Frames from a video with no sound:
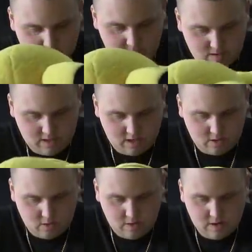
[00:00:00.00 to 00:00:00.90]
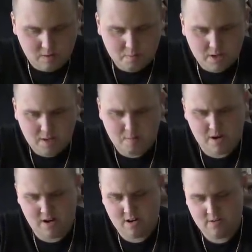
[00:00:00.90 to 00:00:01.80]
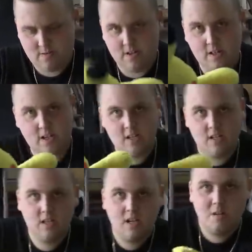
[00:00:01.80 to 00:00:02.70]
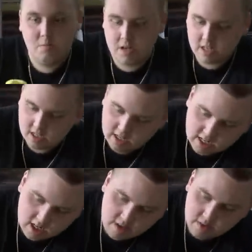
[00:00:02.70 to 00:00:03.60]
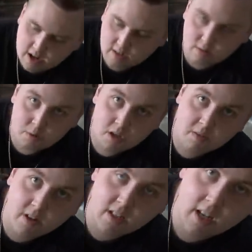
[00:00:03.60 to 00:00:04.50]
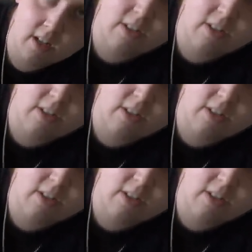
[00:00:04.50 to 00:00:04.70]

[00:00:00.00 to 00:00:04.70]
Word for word: Was he old? He's from Build-A-Bear, it says. Whoa. But he does actually have an actual Pokemon tag